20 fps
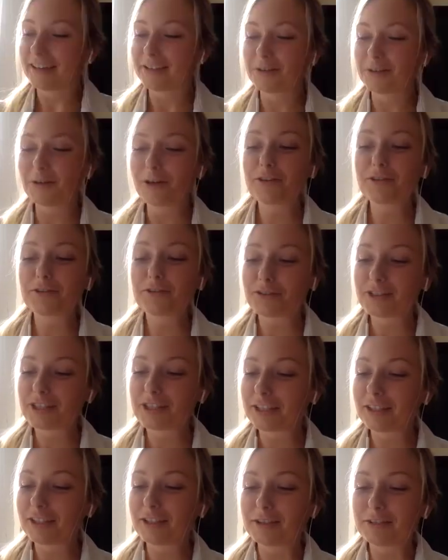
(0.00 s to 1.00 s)
you
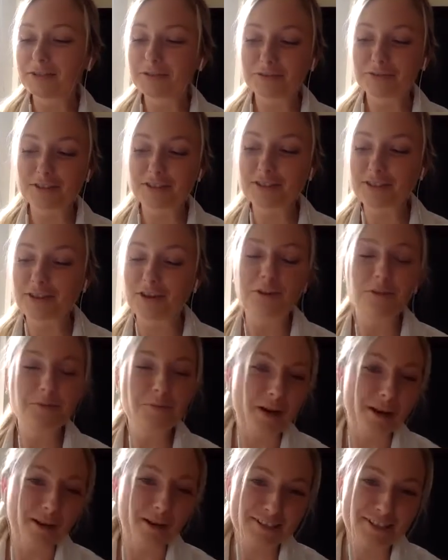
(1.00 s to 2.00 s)
achieved so
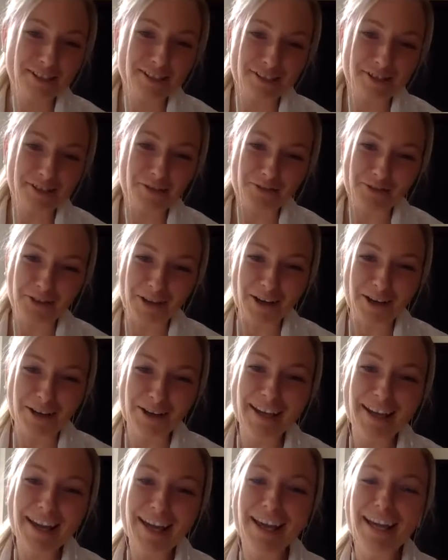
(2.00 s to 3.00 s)
much so
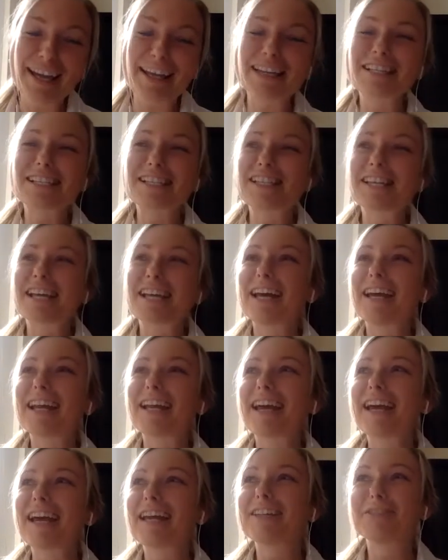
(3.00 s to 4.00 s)
far. Is
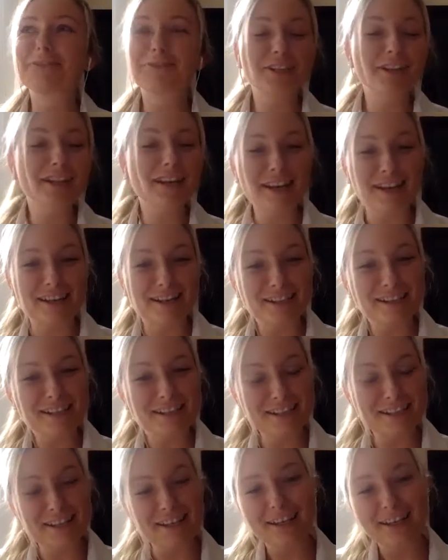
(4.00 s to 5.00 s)
there anything
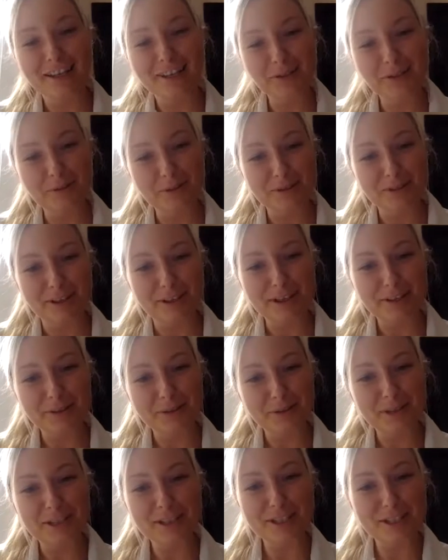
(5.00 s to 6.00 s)
else you would like
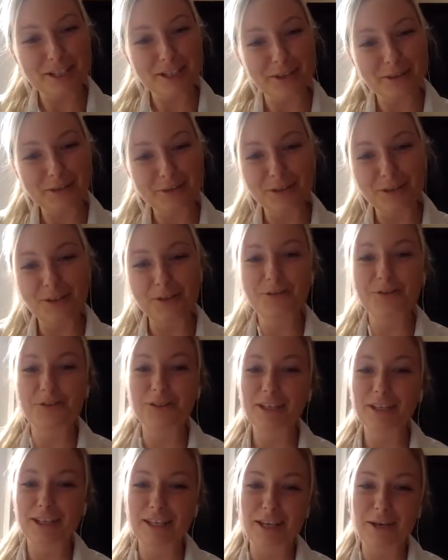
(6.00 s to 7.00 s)
to achieve, you're
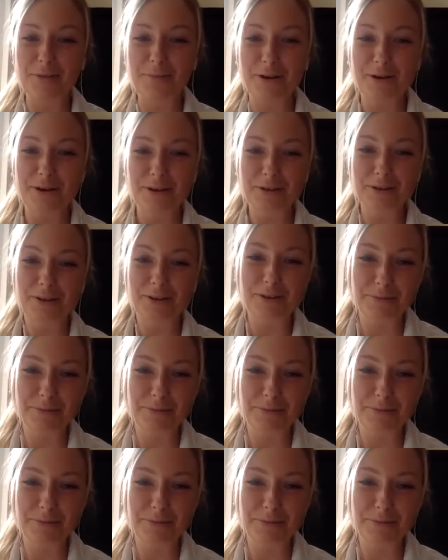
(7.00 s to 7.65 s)
thinking about?